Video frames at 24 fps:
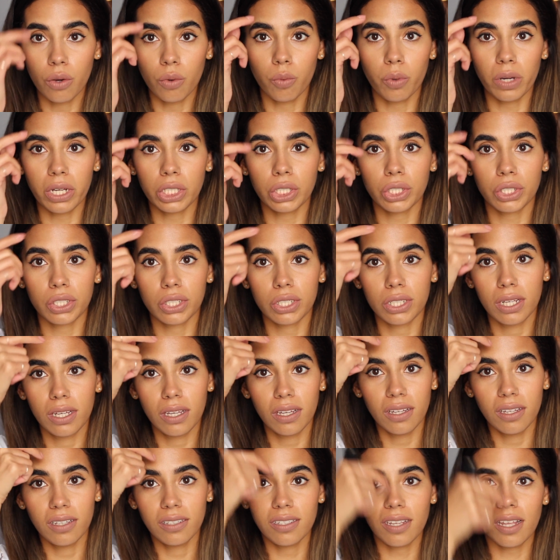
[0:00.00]
which
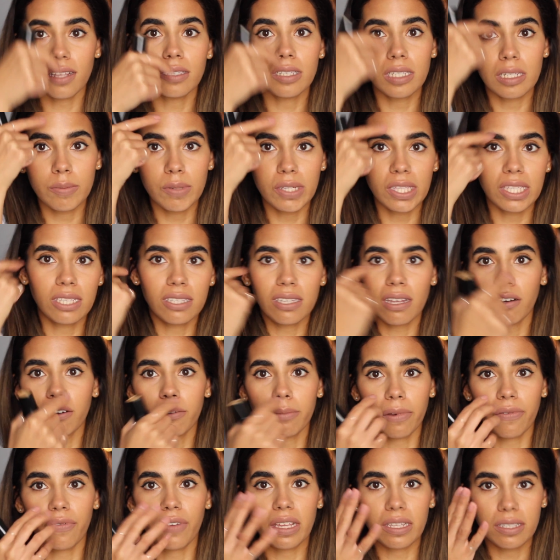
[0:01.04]
tends to be the center of
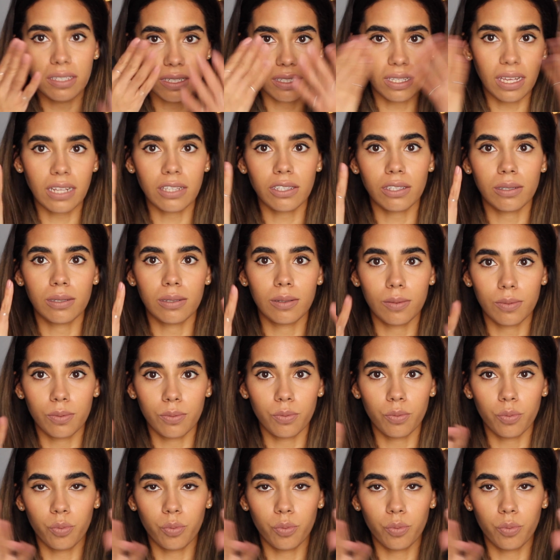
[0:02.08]
my face because that's